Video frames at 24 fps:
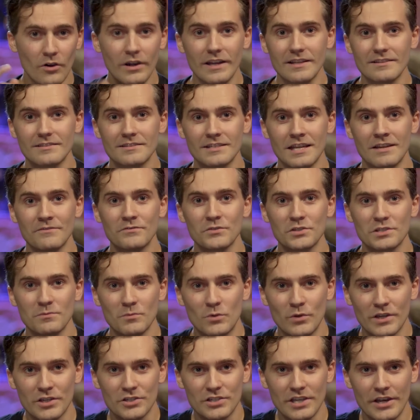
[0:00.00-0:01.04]
All right, time for some
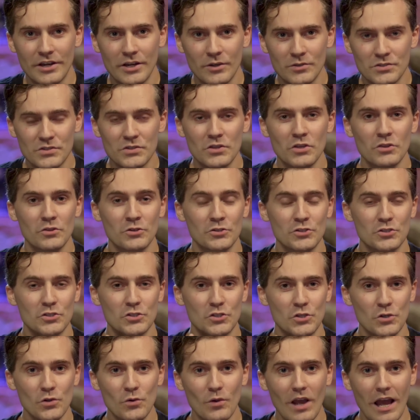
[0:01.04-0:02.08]
quick shoutouts. There's
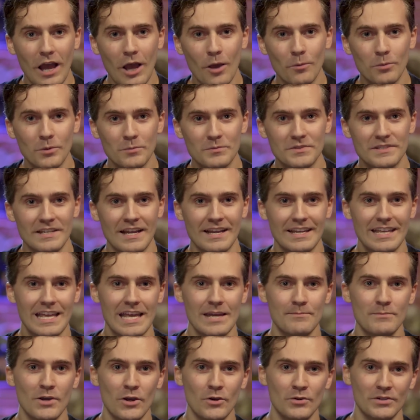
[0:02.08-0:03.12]
2 albums that
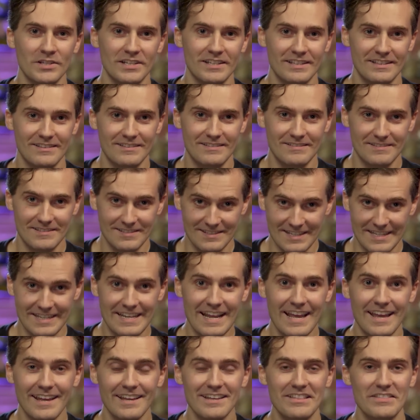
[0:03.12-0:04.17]
came out
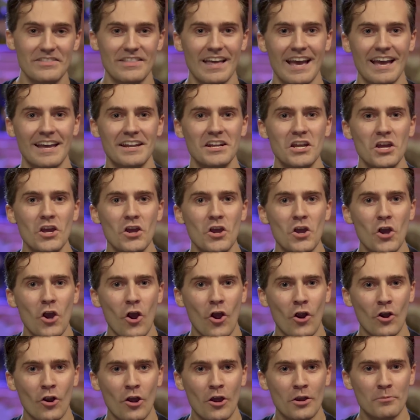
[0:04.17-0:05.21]
today that
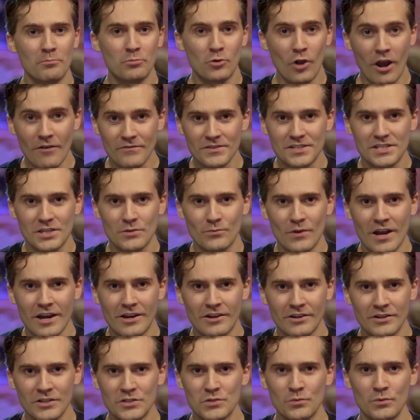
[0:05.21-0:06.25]
are on Prophecy
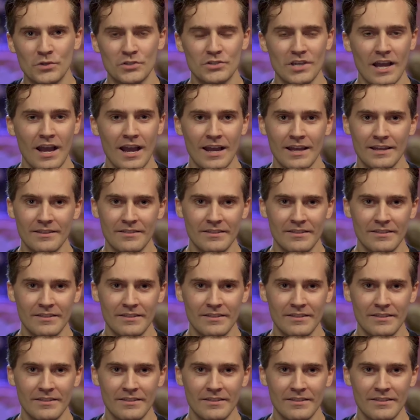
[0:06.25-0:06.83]
Records, which I